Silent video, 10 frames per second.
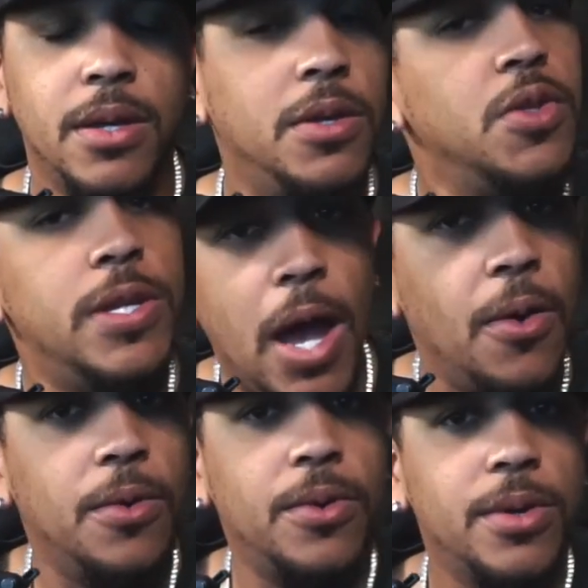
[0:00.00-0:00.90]

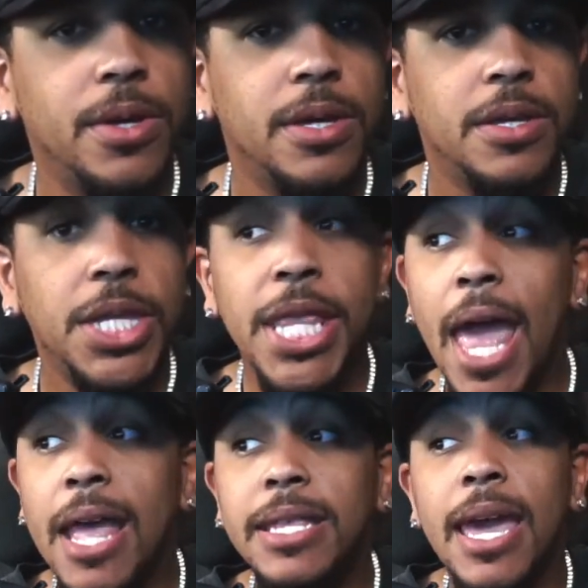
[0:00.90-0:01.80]
No,
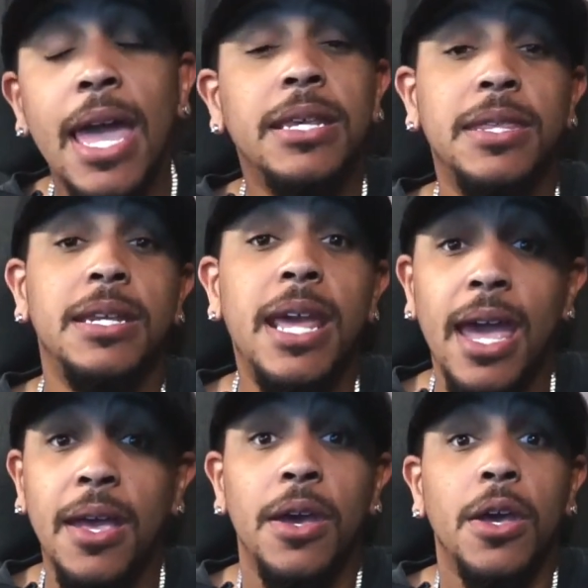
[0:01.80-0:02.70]
at the end of the
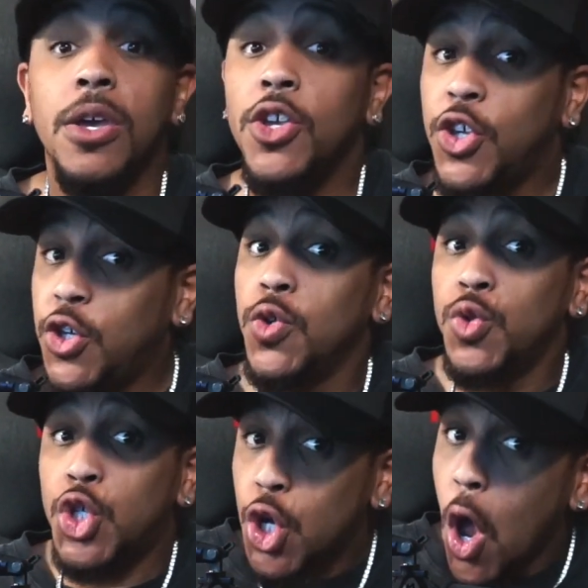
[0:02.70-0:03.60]
day, you
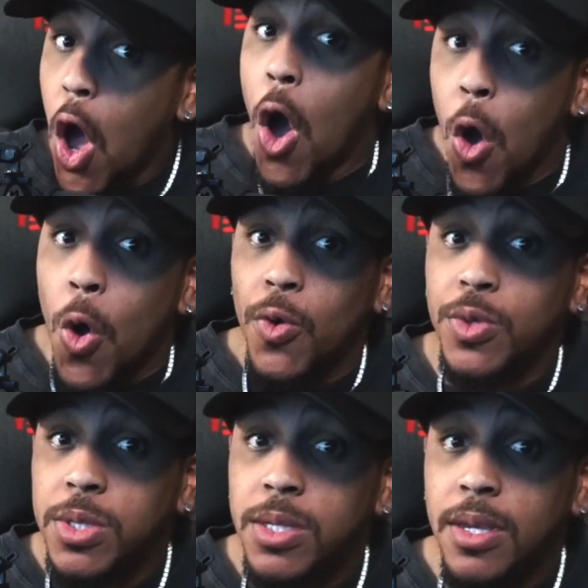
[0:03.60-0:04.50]

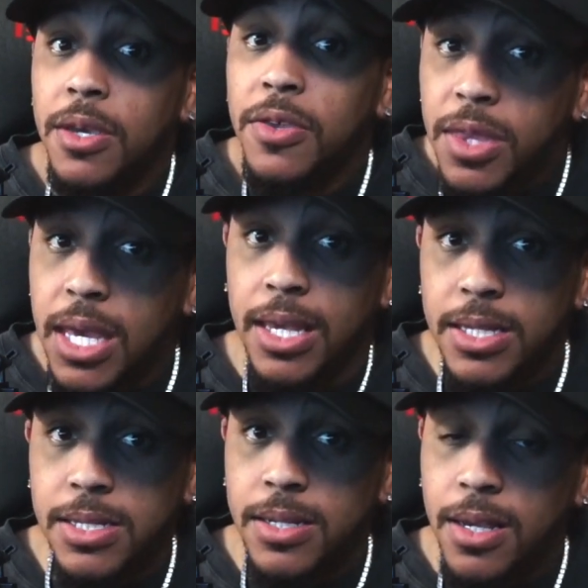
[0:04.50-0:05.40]
chose
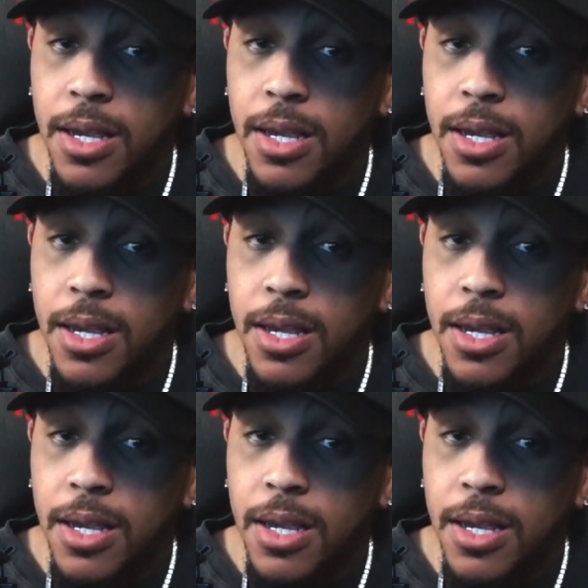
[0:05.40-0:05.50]
this.